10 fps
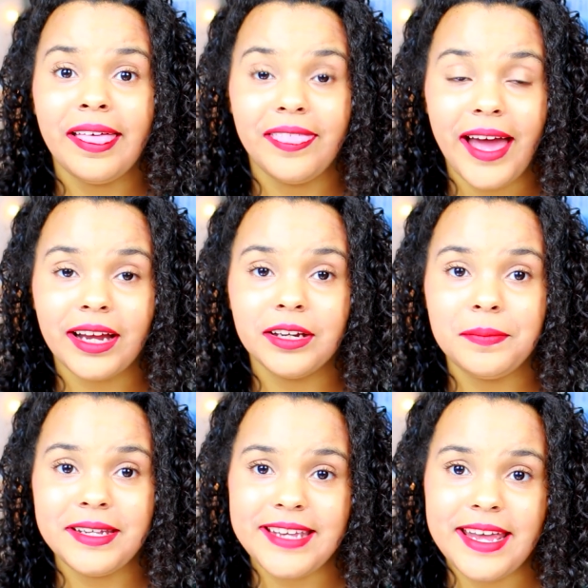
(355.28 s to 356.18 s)
that could
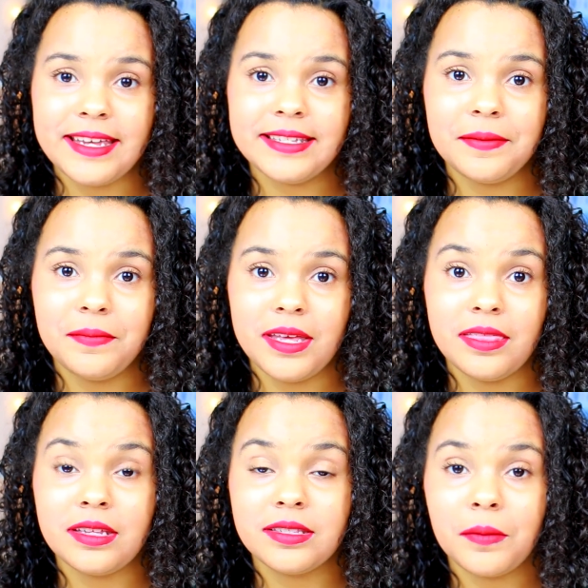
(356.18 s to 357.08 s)
be taken to mean
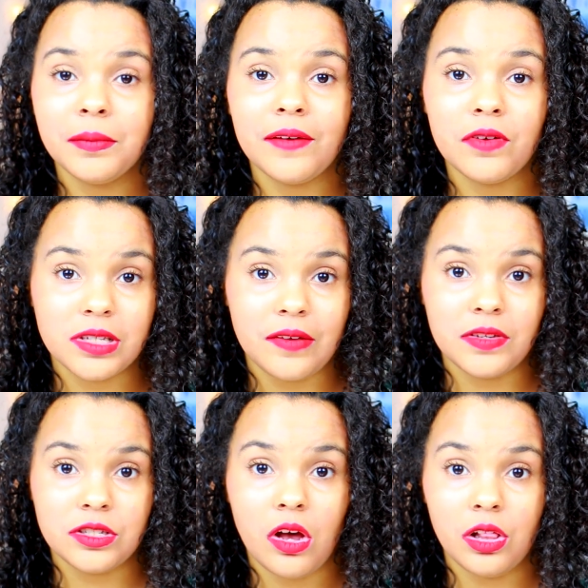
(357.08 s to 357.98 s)
that some levels of
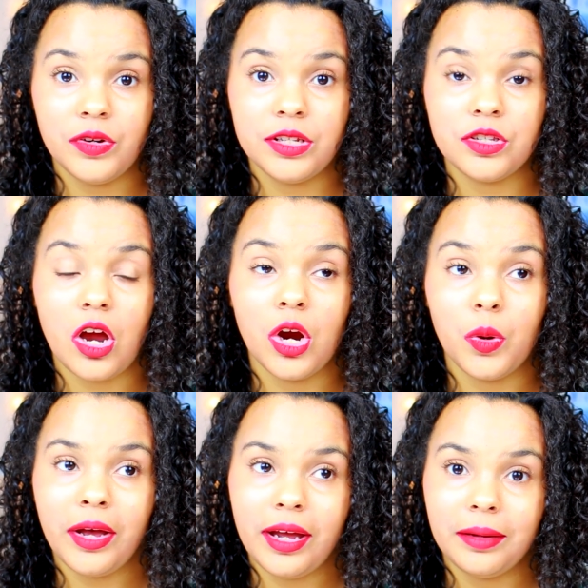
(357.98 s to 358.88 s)
intolerance are
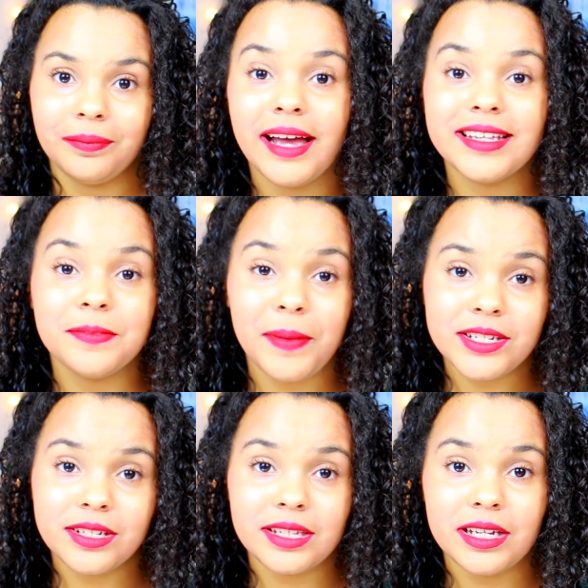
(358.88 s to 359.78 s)
okay.
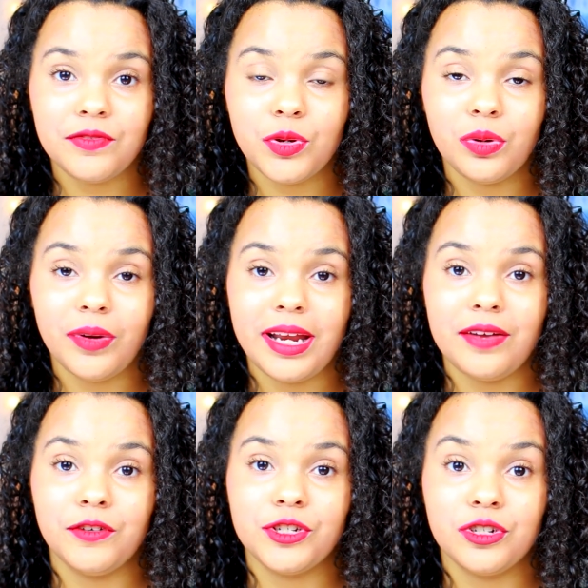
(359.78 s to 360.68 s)
Especially if you're writing
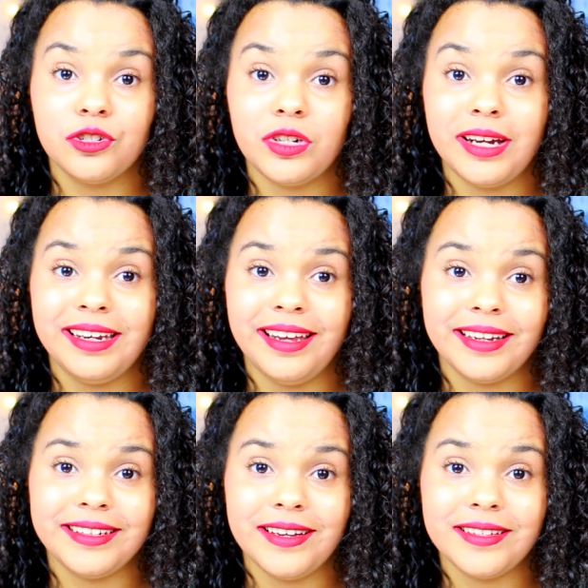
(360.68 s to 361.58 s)
for children and young
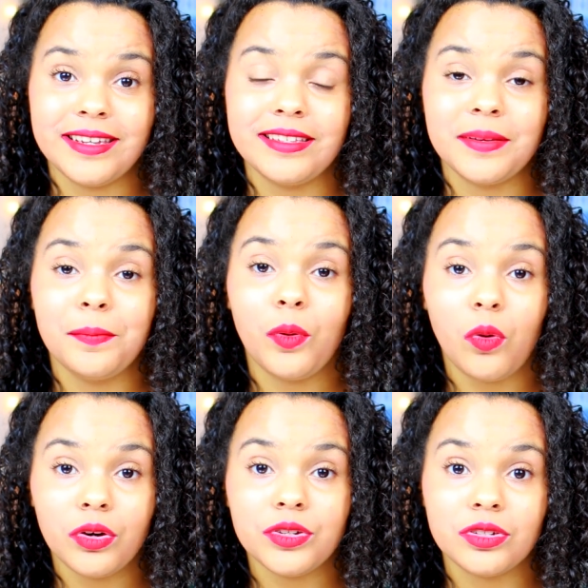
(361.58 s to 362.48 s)
adults, it's
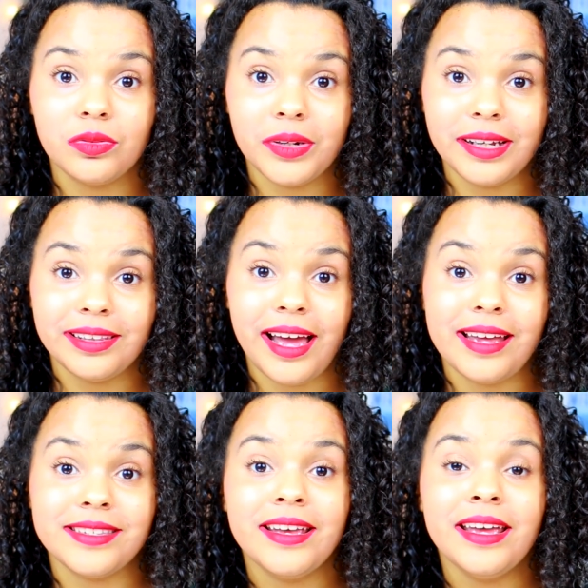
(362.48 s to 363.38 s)
important to
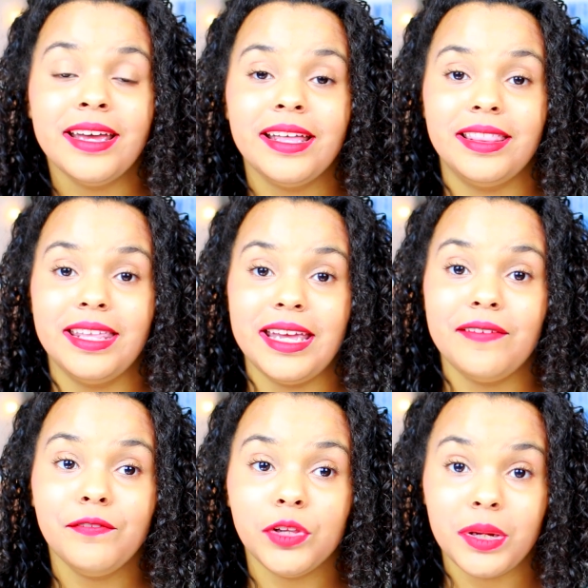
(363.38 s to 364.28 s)
realize the
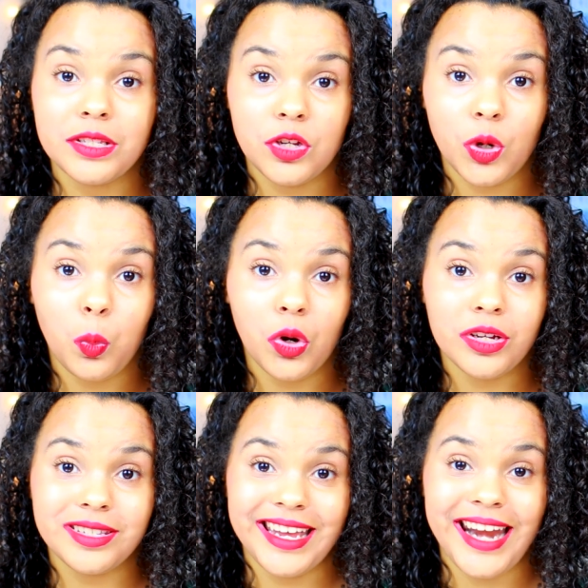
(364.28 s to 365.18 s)
influence your
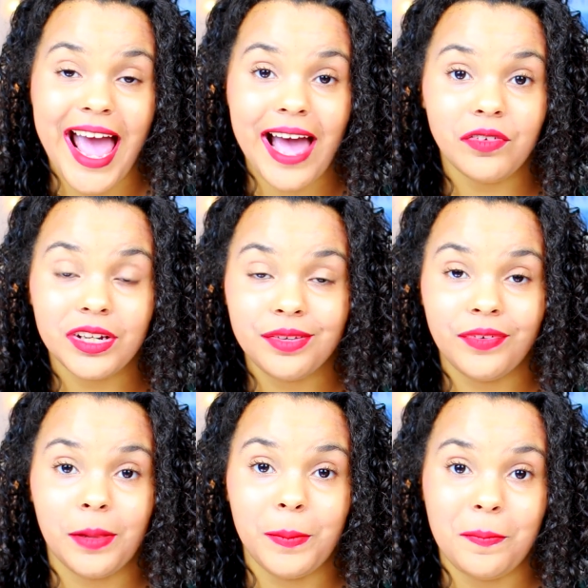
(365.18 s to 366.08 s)
words can have on
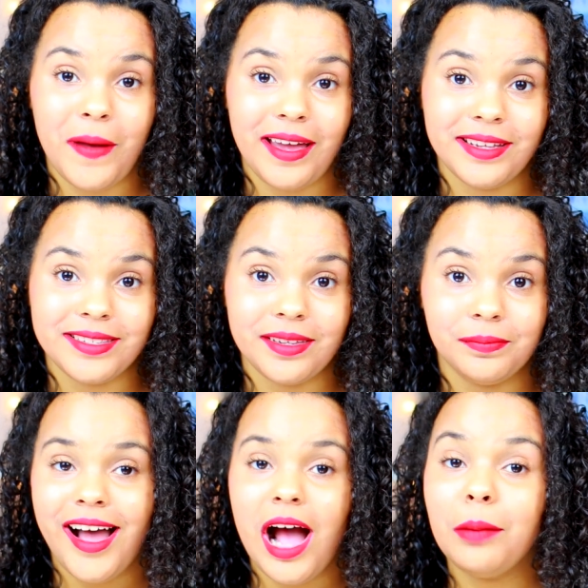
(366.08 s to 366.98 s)
developing minds.
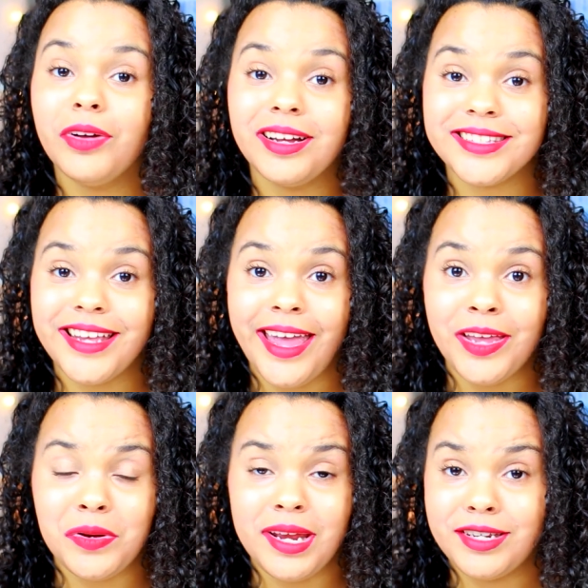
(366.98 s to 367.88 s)
I'm not saying
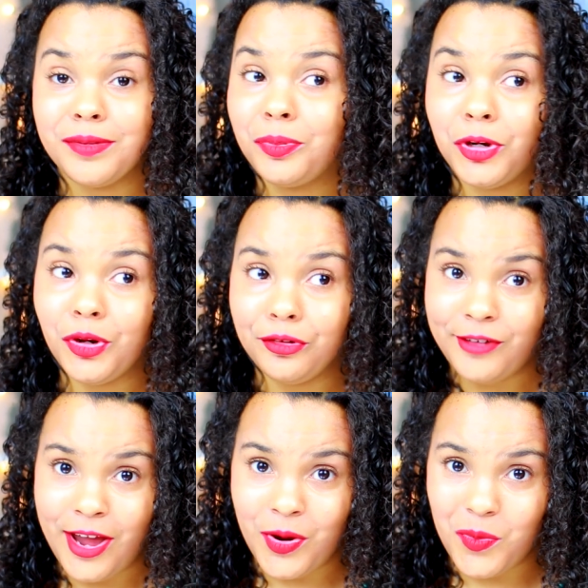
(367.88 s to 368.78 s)
you need to
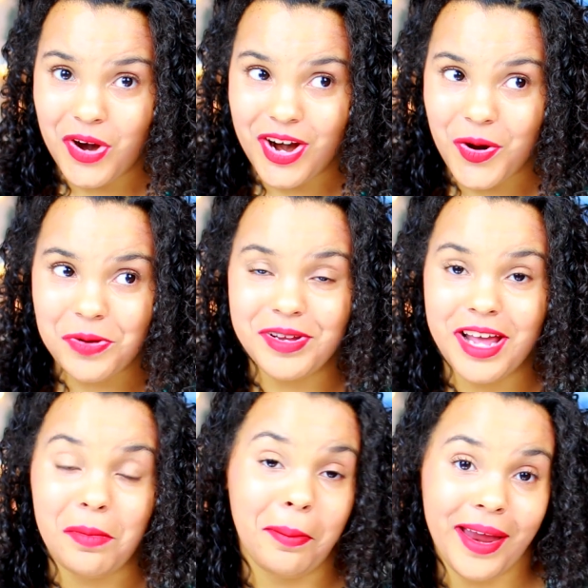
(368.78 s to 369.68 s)
purify your work or
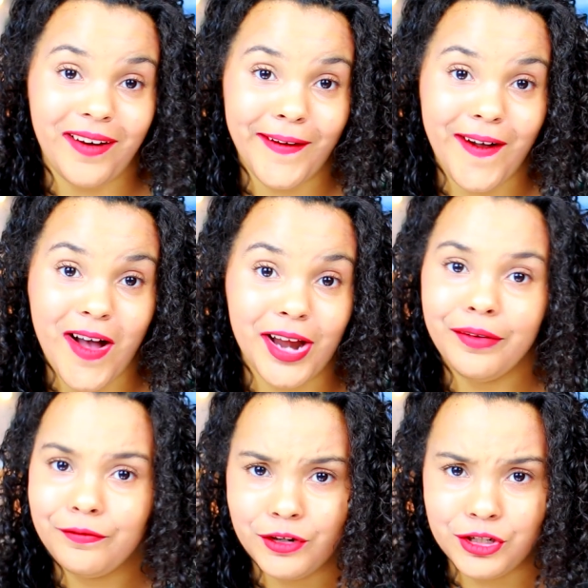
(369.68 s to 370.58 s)
become a paragon
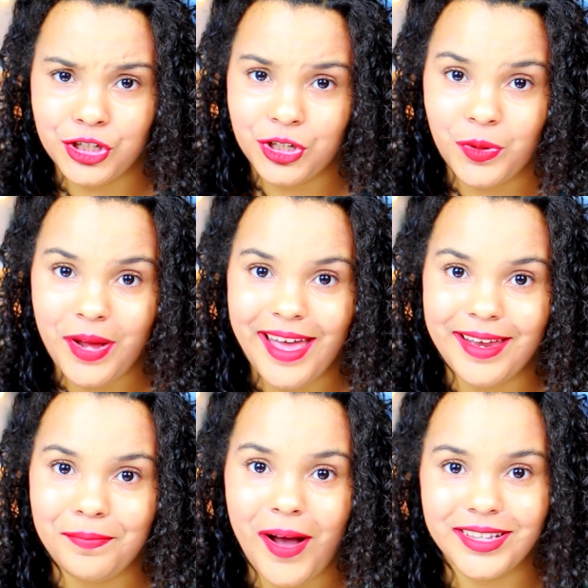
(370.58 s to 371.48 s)
of virtue
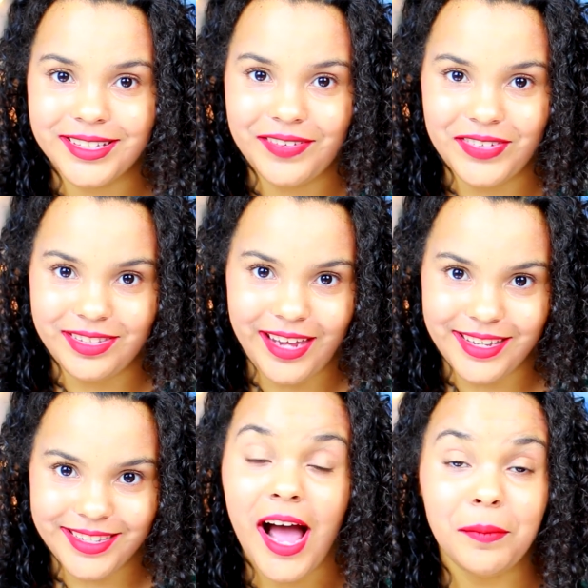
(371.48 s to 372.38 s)
and positive intent.
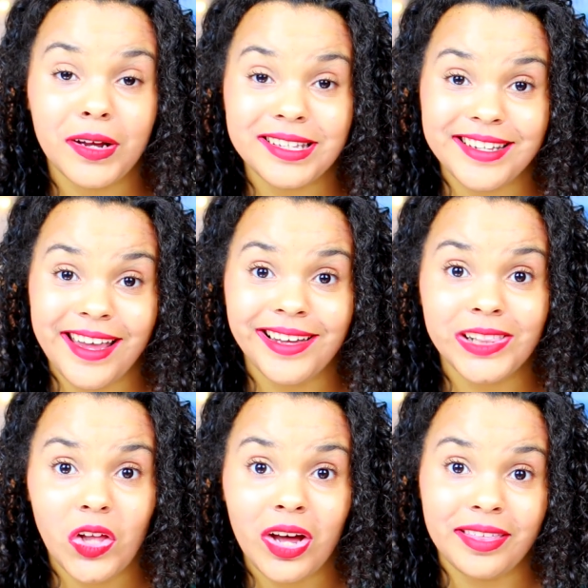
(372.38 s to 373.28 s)
I'm not saying a
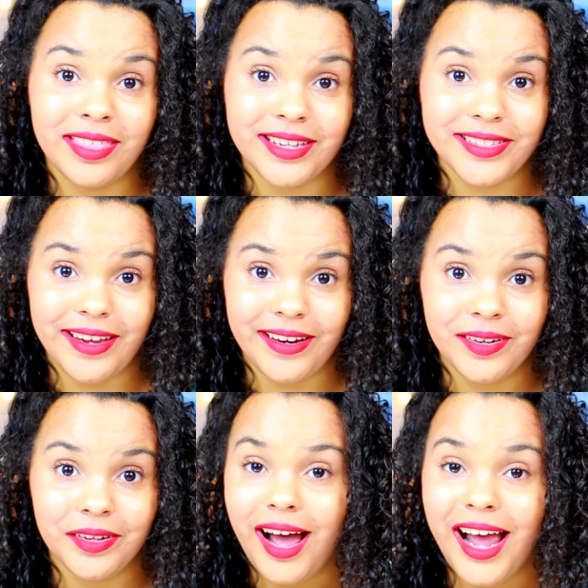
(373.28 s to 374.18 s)
lot of things here.
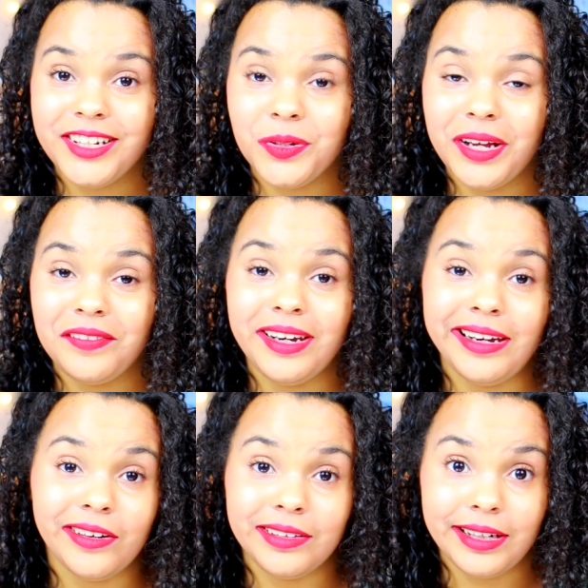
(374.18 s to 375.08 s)
I don't have
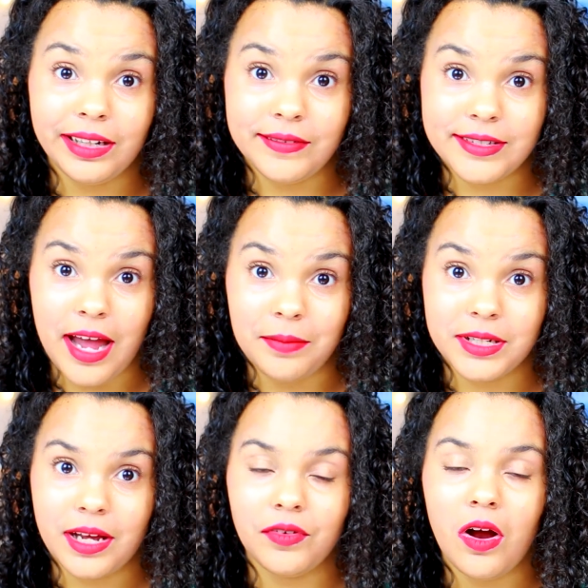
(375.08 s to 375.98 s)
nearly enough time to
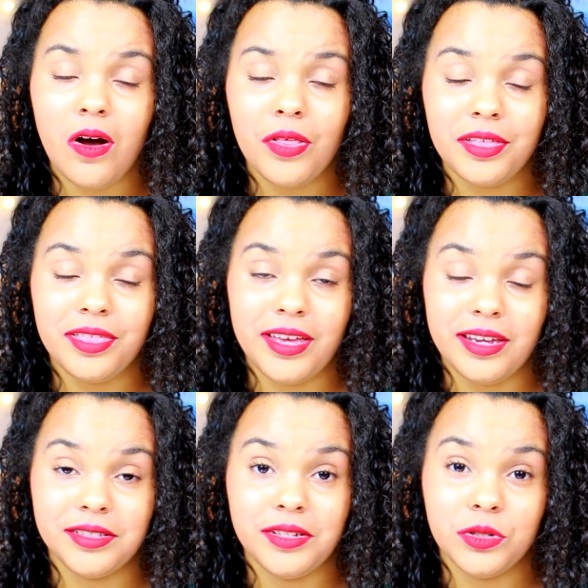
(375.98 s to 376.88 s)
cover all the
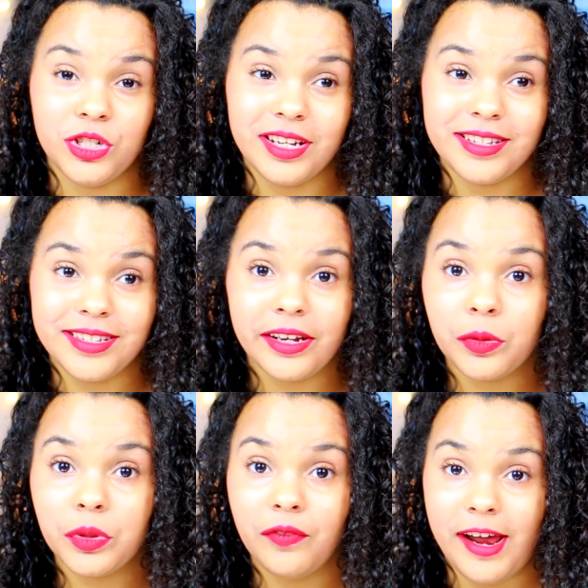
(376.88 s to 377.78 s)
things you should consider
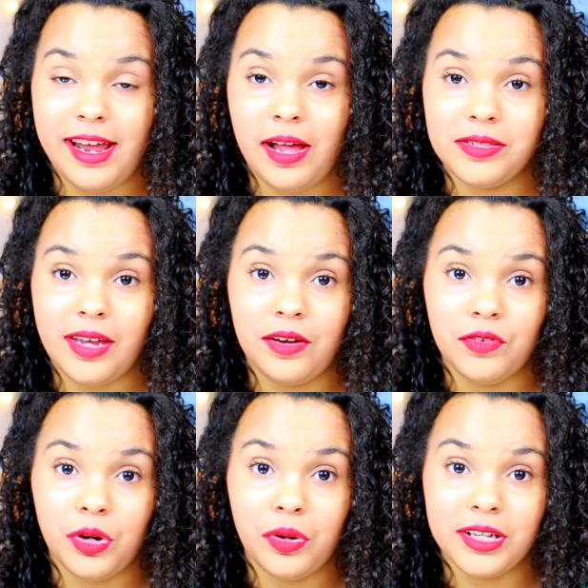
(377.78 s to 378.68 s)
when writing outside of
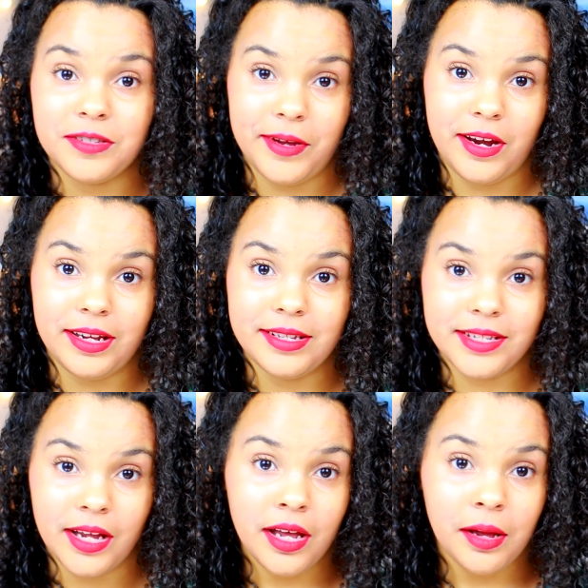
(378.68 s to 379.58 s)
your own
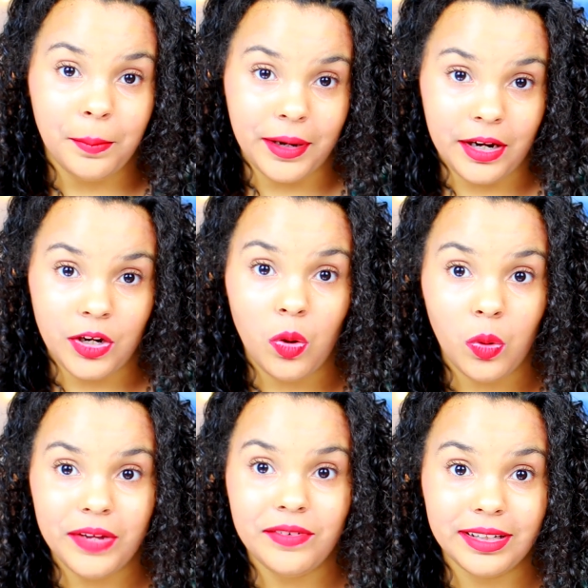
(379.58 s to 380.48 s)
experience, but I know
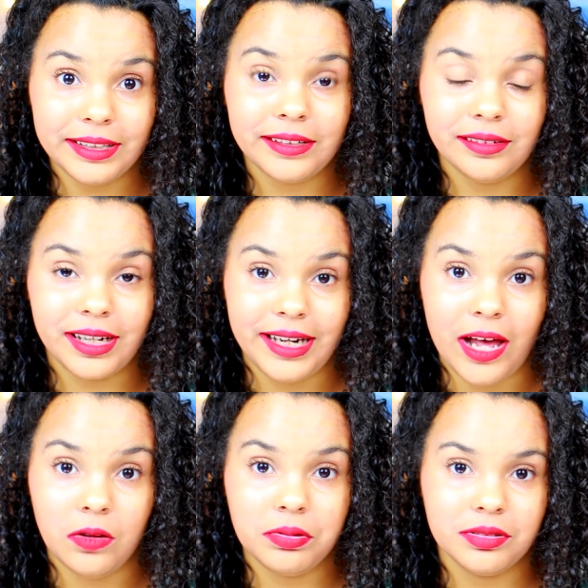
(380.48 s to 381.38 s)
even a little can
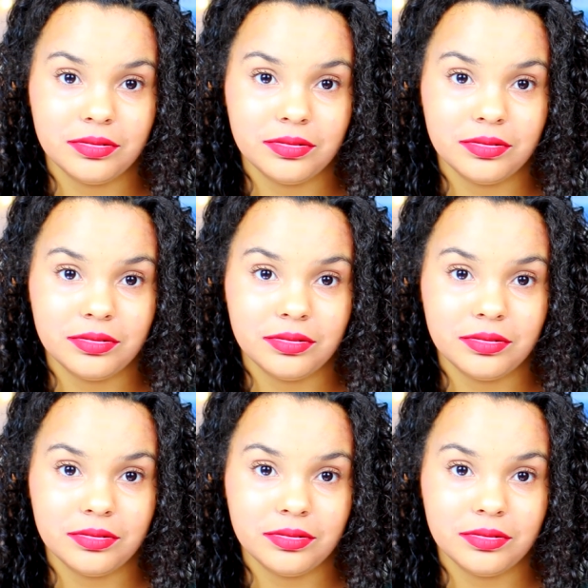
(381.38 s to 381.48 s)
help.